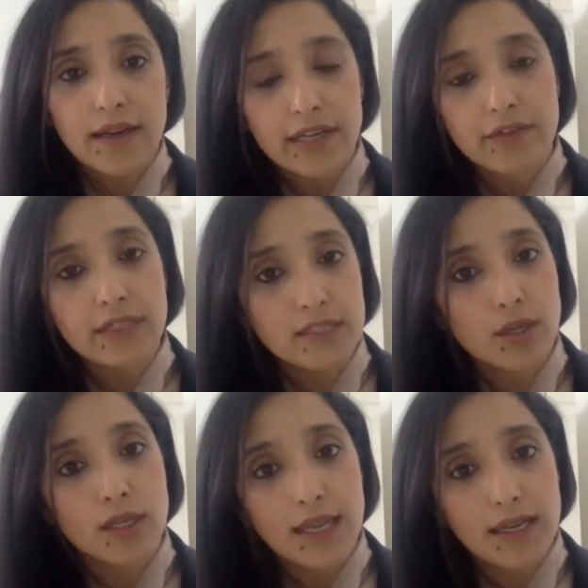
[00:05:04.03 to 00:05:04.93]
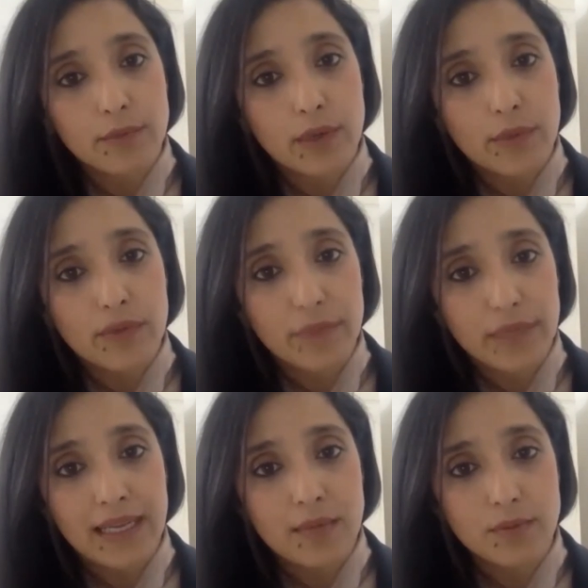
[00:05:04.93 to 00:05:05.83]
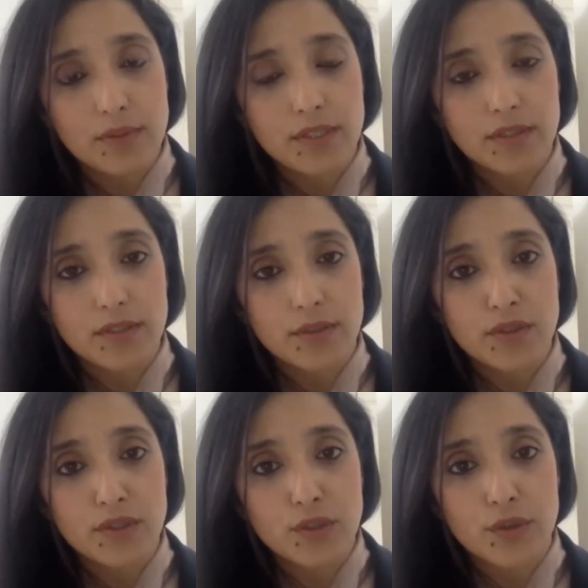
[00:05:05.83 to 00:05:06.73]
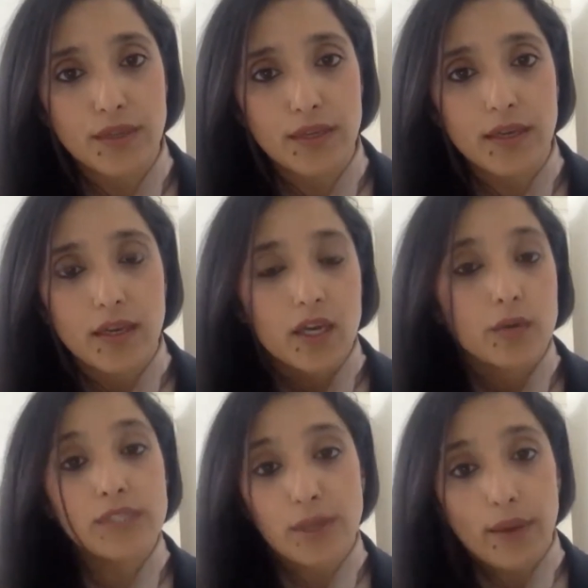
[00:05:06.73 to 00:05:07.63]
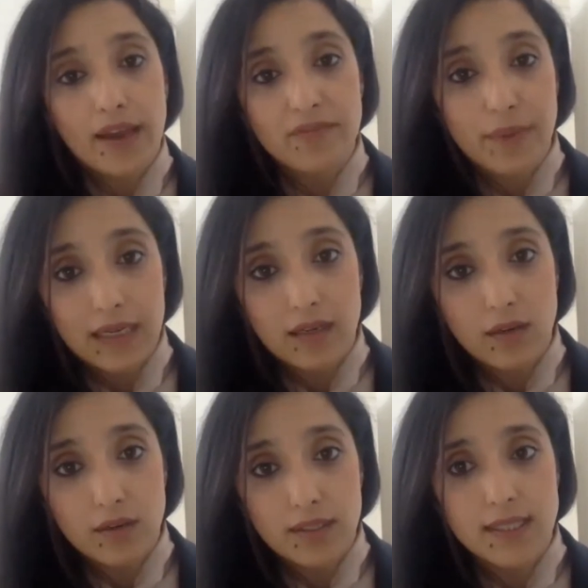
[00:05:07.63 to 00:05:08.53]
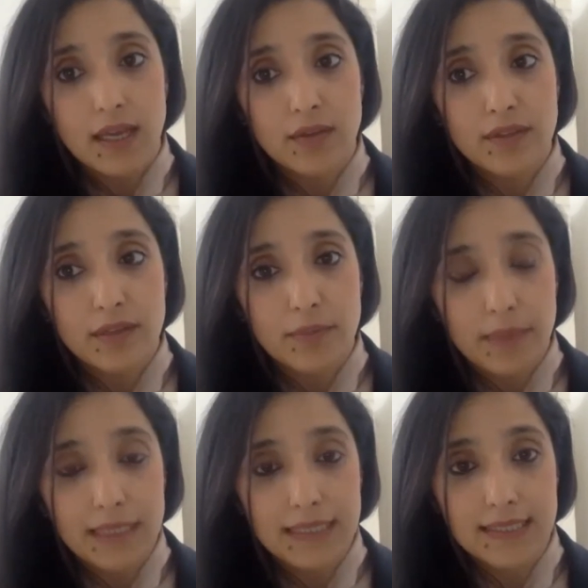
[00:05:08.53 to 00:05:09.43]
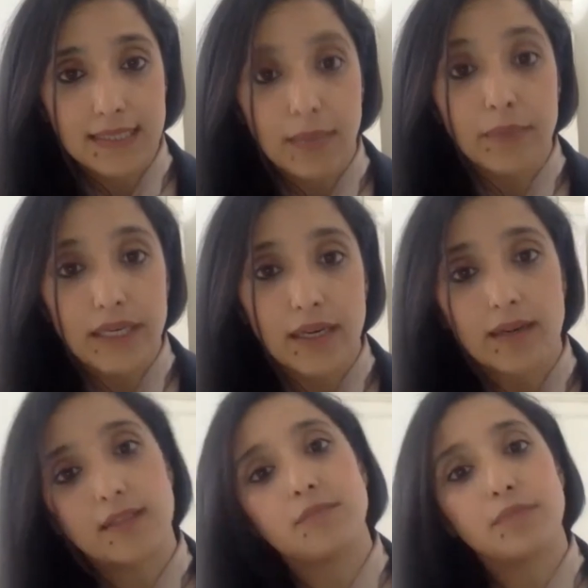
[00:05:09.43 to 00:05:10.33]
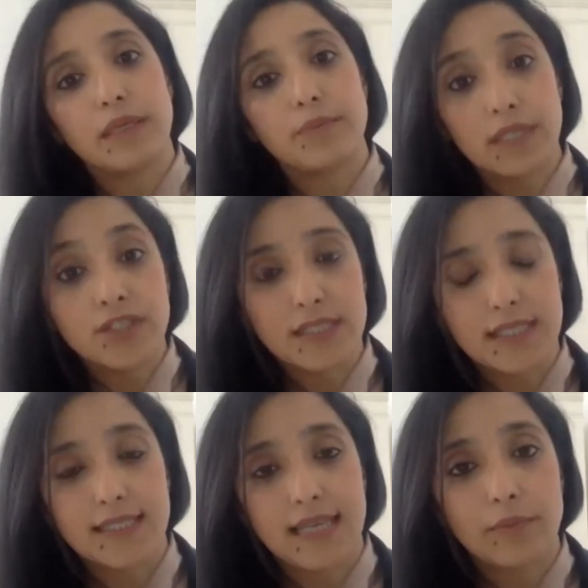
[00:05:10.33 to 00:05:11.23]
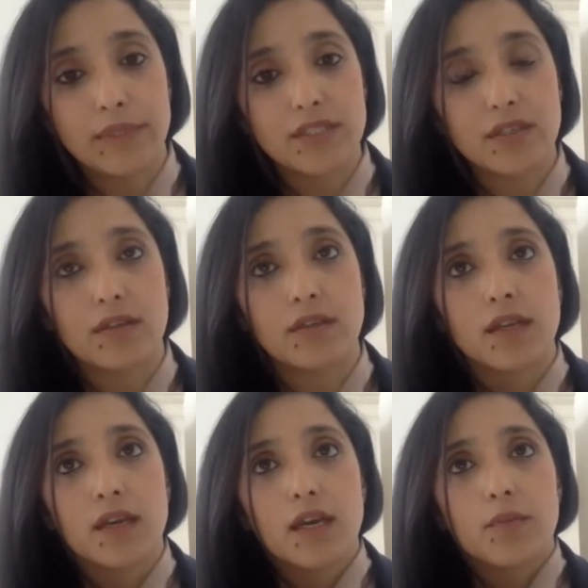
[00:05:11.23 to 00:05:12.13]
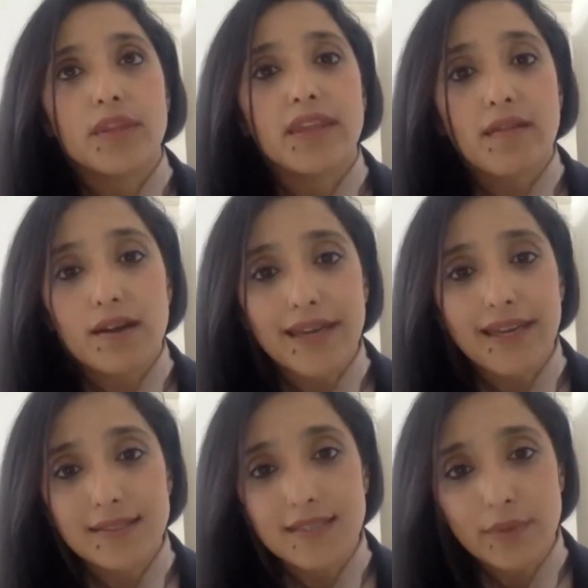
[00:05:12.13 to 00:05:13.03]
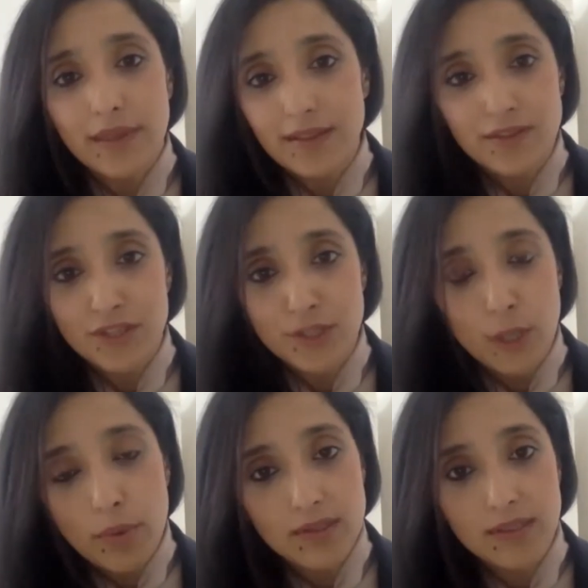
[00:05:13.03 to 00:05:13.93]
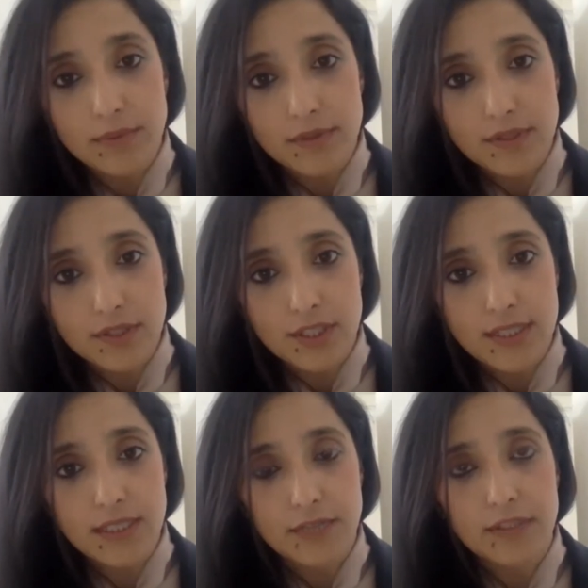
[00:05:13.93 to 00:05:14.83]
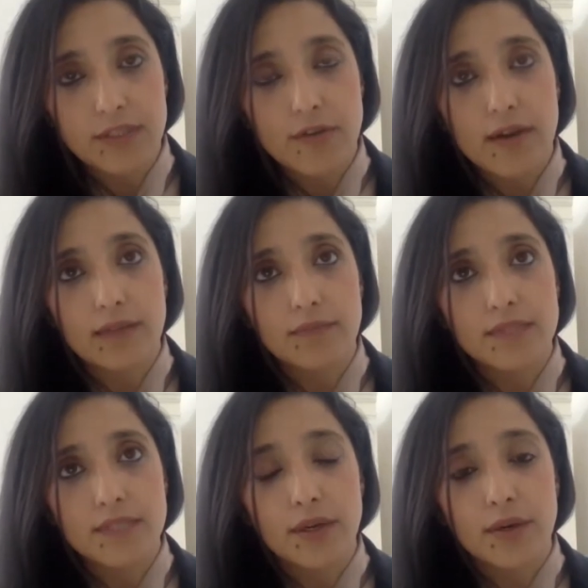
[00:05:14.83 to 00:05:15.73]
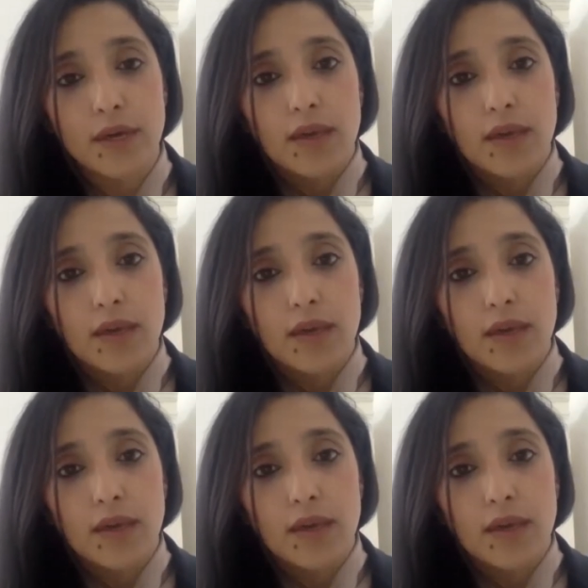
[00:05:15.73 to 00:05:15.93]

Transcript: hearings online where we've been able to ensure that we don't have backlogs and that matters can be heard and people and justice can be done. But there are cases where that's just not possible, such as serious crime. So